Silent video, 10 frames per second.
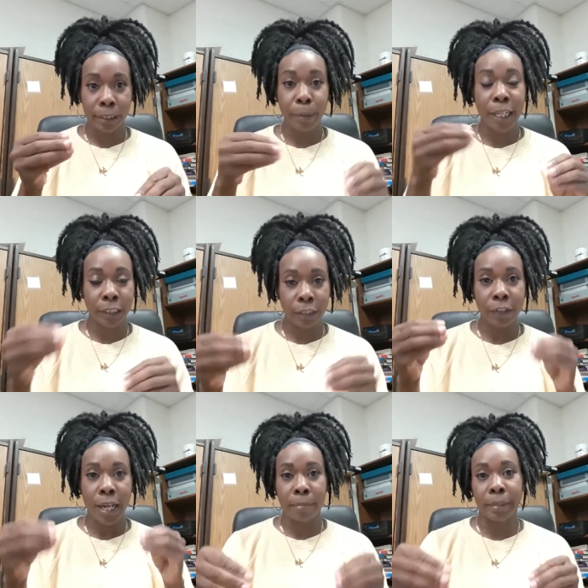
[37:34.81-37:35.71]
positive
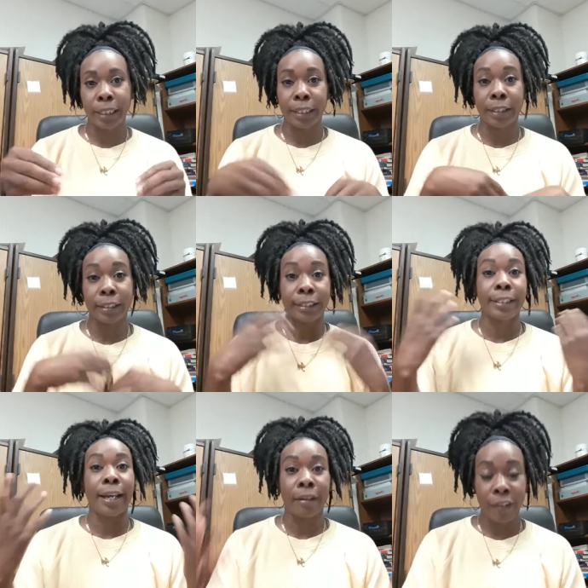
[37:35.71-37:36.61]
comments that the
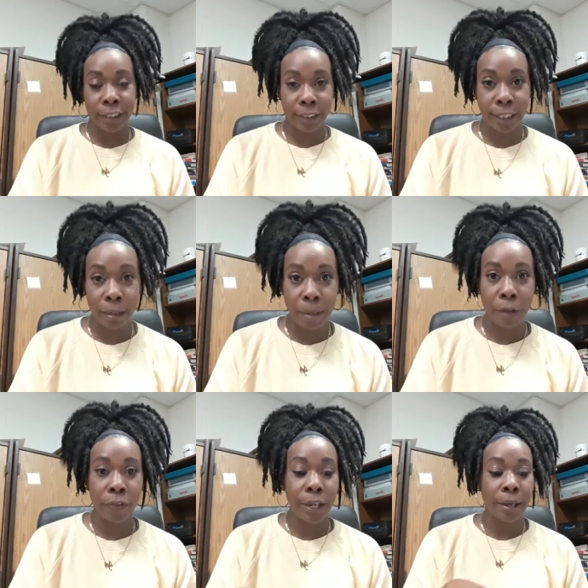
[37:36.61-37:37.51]
staff has said
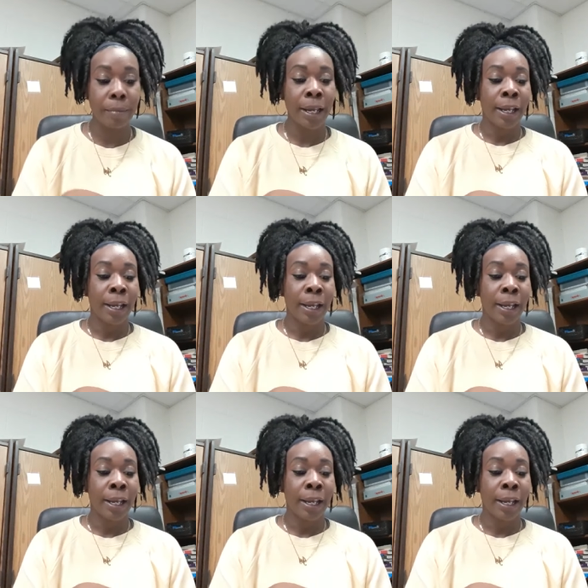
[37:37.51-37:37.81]
about them,